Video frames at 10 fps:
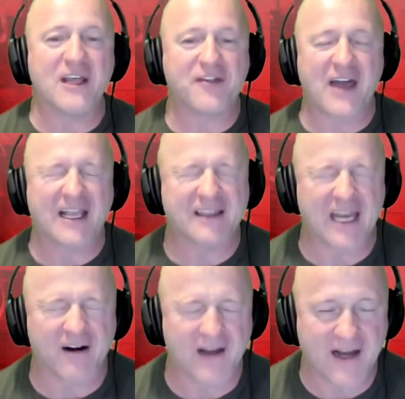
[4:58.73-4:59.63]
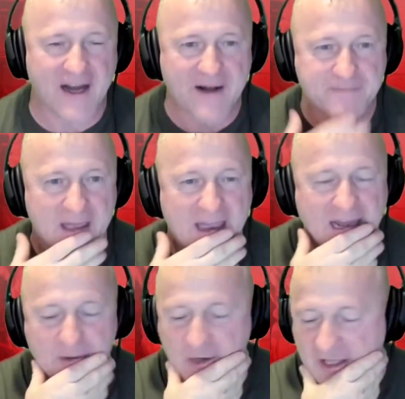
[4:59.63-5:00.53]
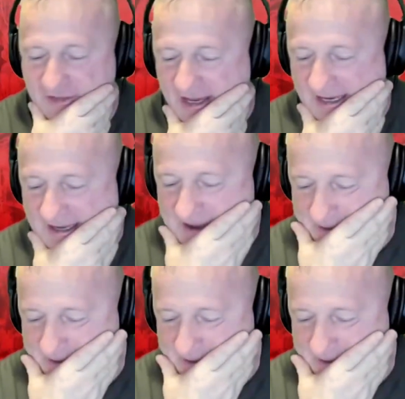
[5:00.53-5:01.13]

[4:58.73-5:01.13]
do you think there, Anna? What do you think?